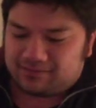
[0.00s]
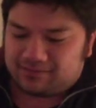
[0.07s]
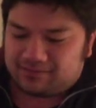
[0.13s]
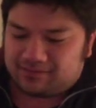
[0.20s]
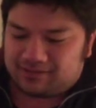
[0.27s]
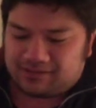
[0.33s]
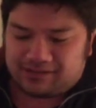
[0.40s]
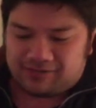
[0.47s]

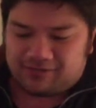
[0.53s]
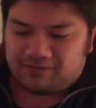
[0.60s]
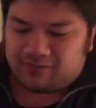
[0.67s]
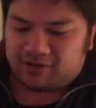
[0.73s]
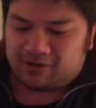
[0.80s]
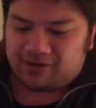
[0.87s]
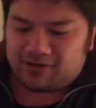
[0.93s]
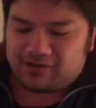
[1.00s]
Oh,
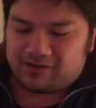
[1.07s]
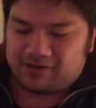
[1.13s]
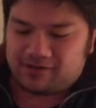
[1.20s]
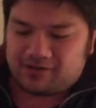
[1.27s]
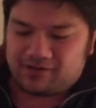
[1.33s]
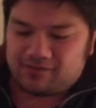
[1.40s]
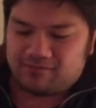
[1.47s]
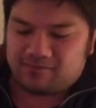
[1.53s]
Martin,
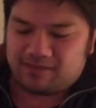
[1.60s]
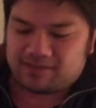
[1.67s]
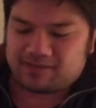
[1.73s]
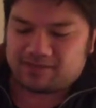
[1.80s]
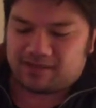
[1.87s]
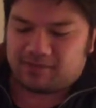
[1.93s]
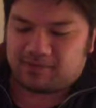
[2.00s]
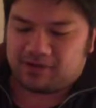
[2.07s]
you messed
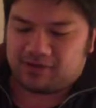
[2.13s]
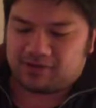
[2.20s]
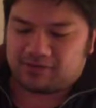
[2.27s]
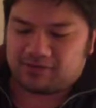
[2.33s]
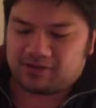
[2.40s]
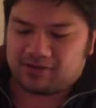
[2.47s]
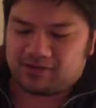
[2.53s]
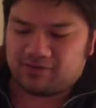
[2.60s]
up author
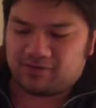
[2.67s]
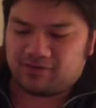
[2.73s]
you.